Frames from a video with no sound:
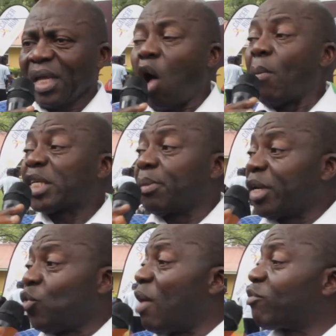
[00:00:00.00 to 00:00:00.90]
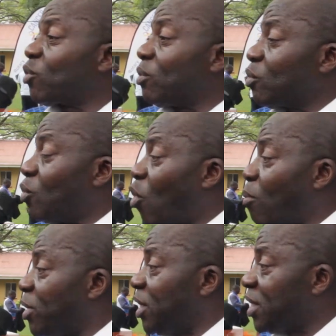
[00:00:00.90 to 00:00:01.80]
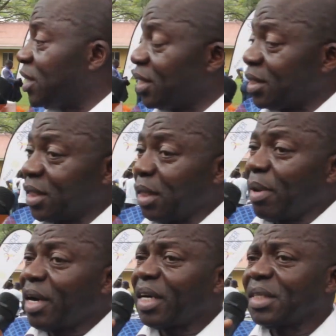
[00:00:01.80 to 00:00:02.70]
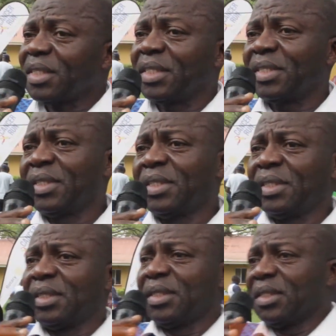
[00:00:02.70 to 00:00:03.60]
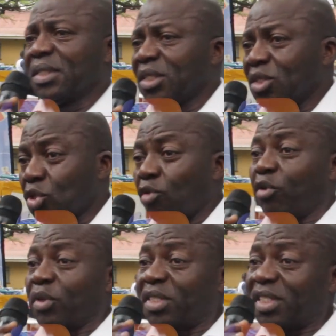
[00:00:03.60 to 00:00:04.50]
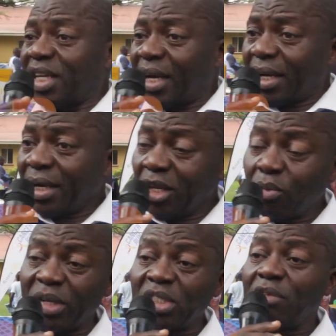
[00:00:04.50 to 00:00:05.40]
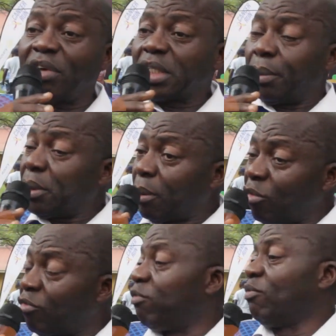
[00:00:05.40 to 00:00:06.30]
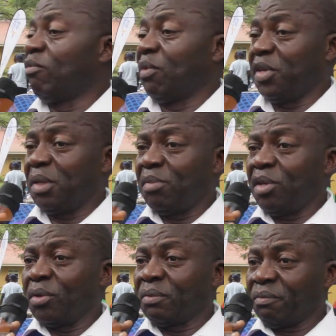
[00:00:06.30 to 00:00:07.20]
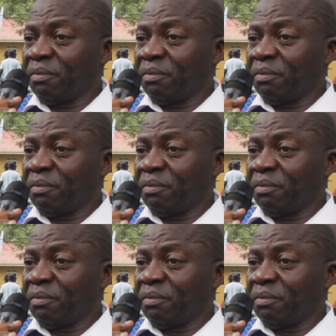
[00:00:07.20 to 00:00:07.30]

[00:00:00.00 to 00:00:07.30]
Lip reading: How much money do you have to complete the bankers? So for this year, you must give us a minimum of 3 billion.